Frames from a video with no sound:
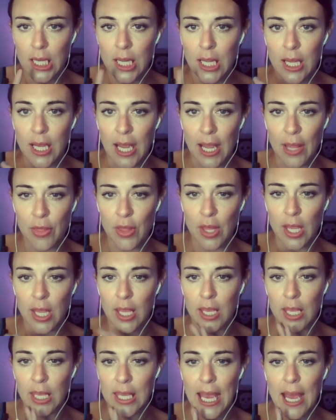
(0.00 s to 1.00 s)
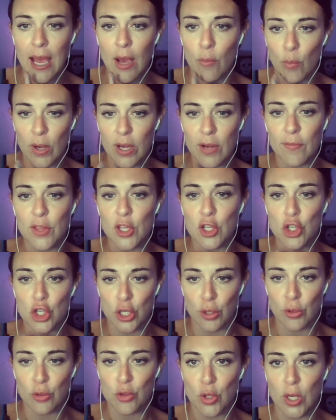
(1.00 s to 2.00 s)
I think, yeah, one of the
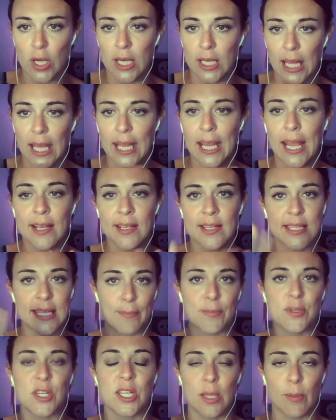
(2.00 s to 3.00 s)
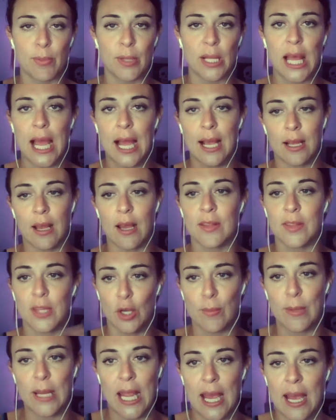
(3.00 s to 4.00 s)
children like accepted the plaque on their
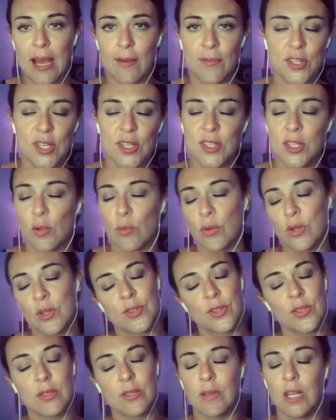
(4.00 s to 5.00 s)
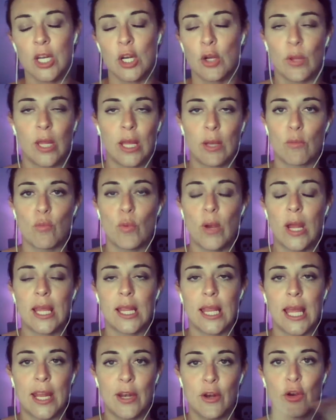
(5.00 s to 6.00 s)
behalf, since it was, you know, like way
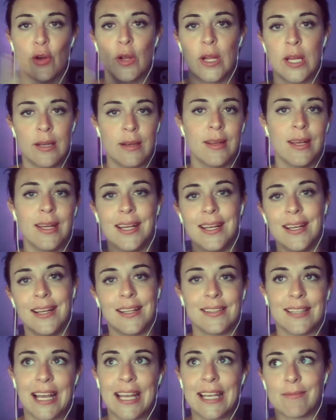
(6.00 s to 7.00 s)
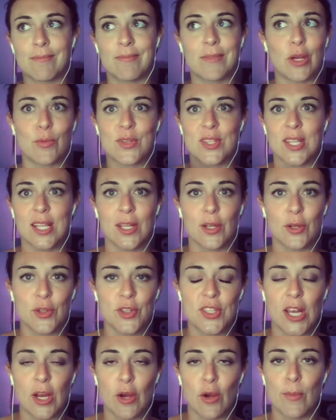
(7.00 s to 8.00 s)
later, and like there was a little
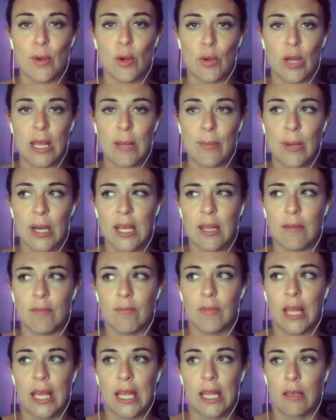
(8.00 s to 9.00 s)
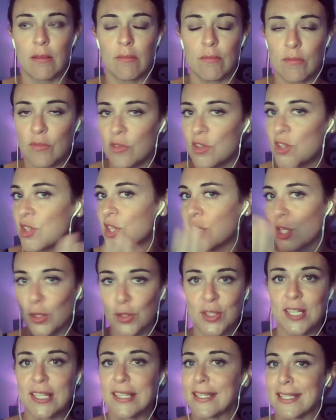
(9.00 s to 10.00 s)
ceremony, but it like still
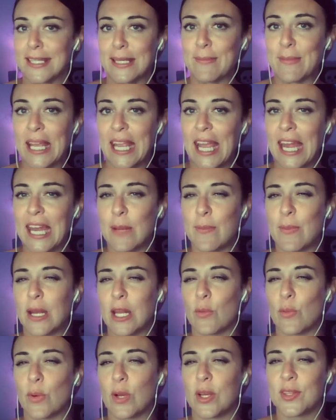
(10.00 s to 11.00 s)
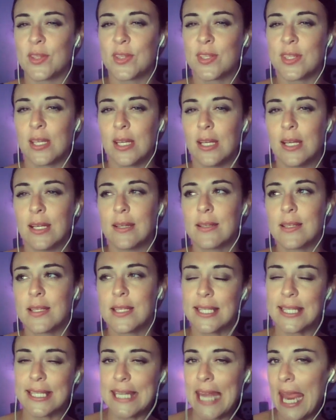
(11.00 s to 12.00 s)
didn't seem like anybody was
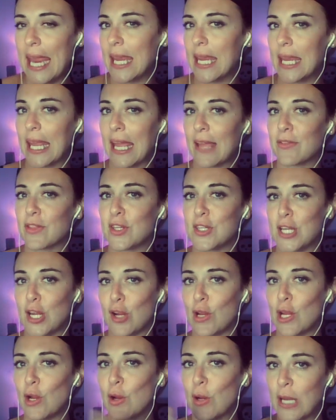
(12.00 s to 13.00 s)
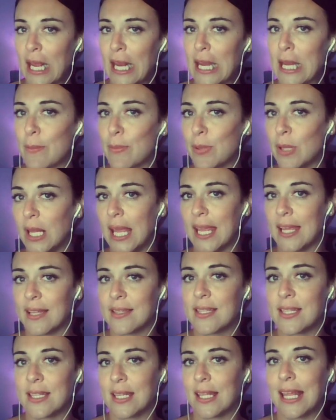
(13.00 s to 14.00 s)
staying at the dairy or had any
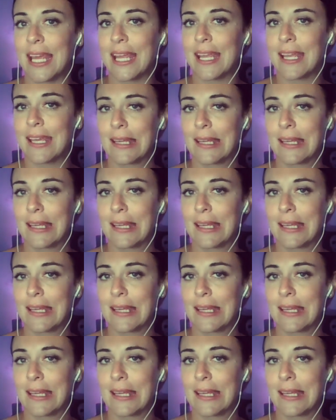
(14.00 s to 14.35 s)
plans to like